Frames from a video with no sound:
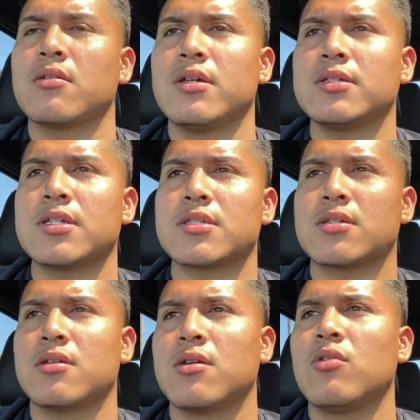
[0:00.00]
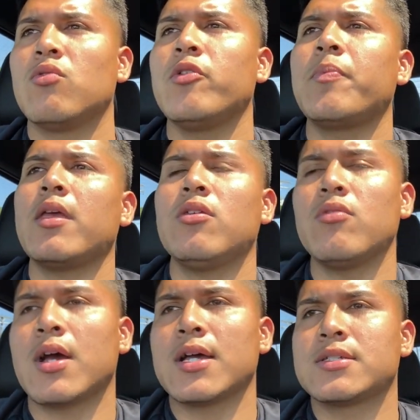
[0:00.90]
He says, we pay you
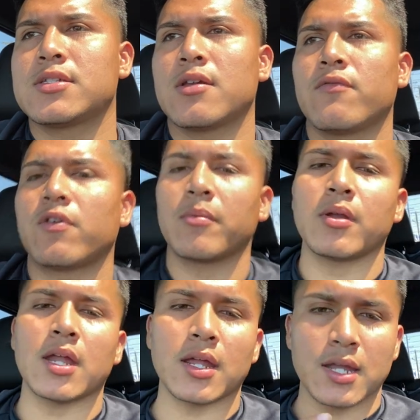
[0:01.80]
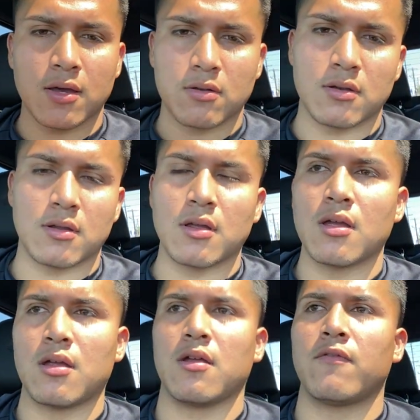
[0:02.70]
guys from your neck down
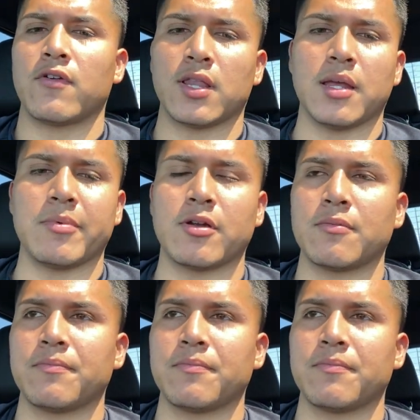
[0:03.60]
for labor.